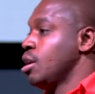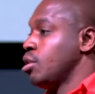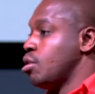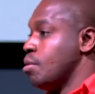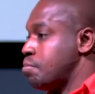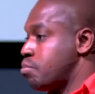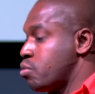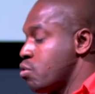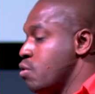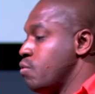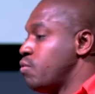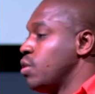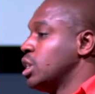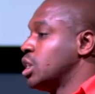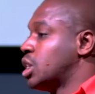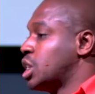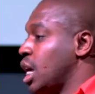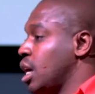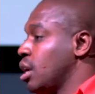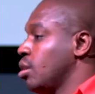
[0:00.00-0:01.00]
the proven
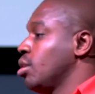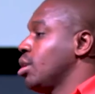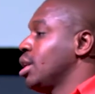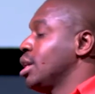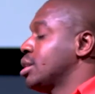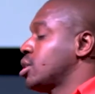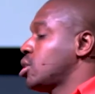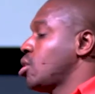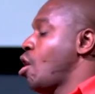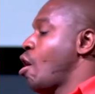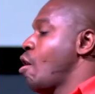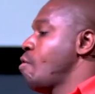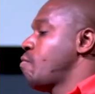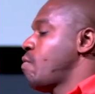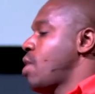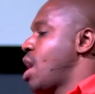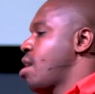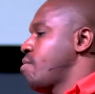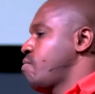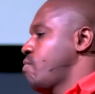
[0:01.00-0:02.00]
genuineness of
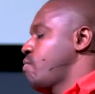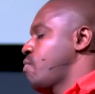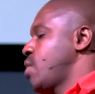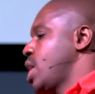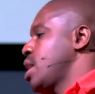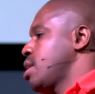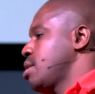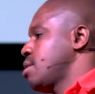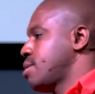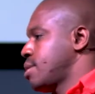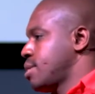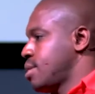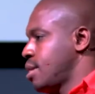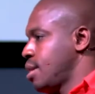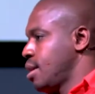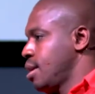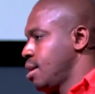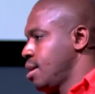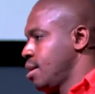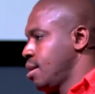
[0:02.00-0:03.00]
our faith,
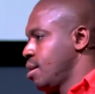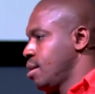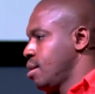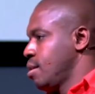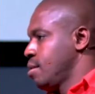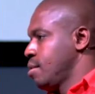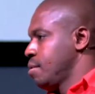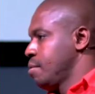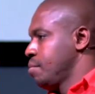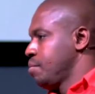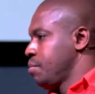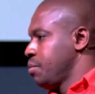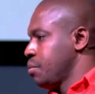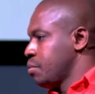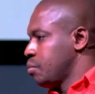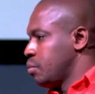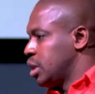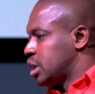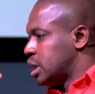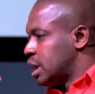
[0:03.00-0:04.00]

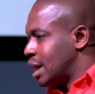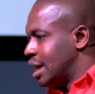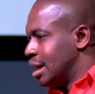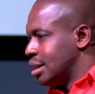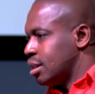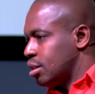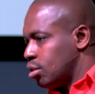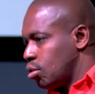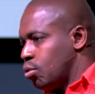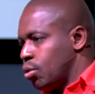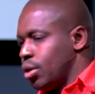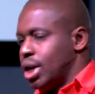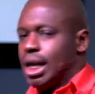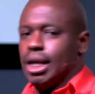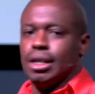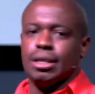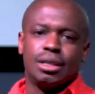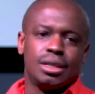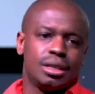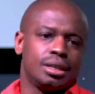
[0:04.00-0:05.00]
which isn't
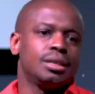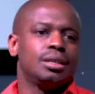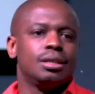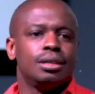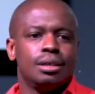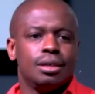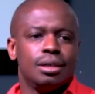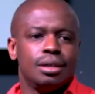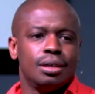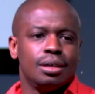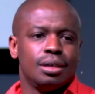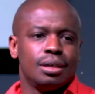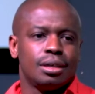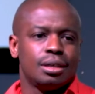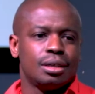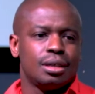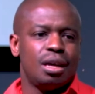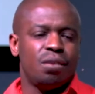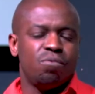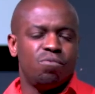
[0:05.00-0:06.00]
always
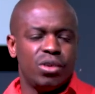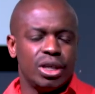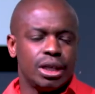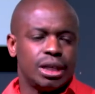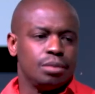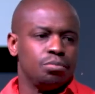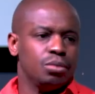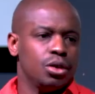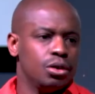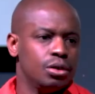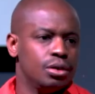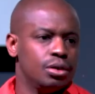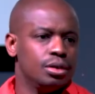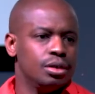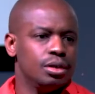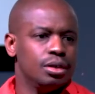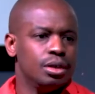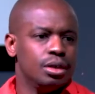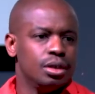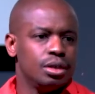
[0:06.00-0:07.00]
that visible
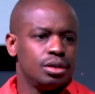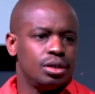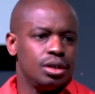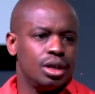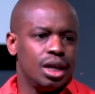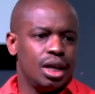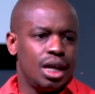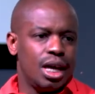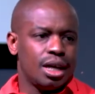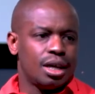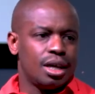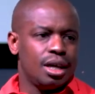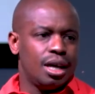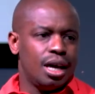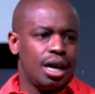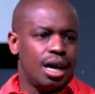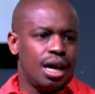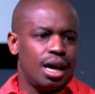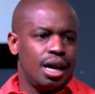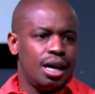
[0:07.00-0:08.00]
to the naked
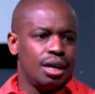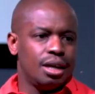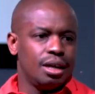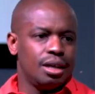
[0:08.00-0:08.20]
eye.